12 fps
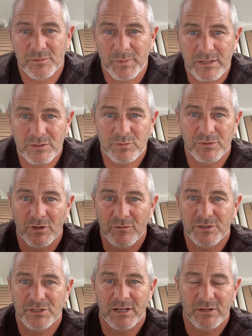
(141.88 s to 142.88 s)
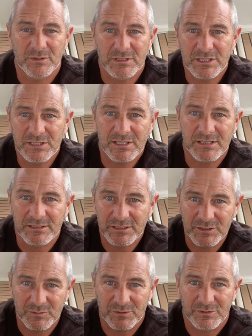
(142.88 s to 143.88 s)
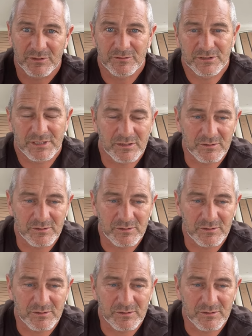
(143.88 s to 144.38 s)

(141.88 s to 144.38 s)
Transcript: panels wouldn't overshadow the dishy, and the dishy wouldn't overshadow